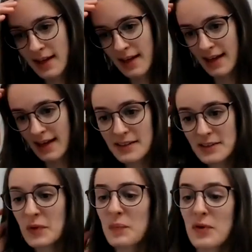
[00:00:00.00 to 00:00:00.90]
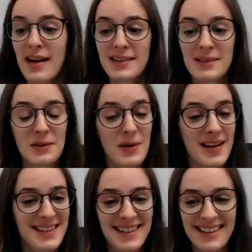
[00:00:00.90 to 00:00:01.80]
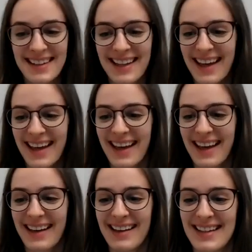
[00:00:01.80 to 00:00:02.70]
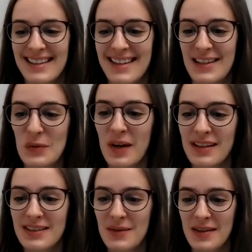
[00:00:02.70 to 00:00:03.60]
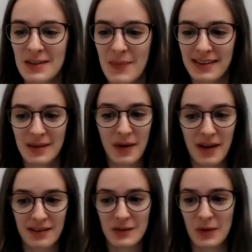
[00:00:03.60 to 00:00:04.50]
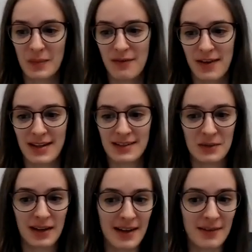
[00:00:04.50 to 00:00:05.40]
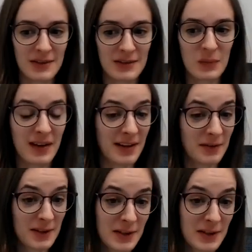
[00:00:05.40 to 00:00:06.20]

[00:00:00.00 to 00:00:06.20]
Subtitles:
There's a more practical question. It says, when do you expect the bugs will be fixed to allow us to plan a return?